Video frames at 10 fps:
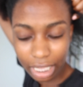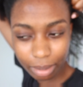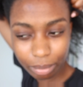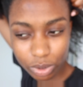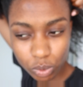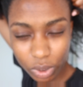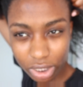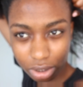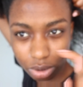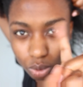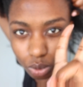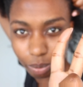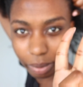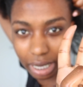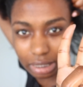in between the two
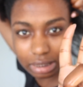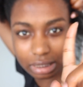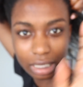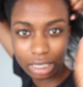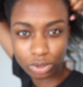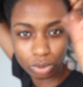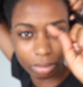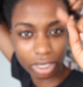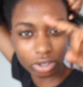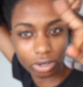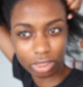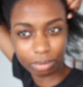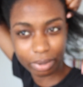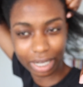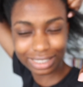parts to make another
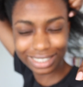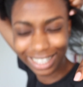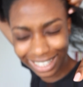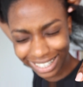part.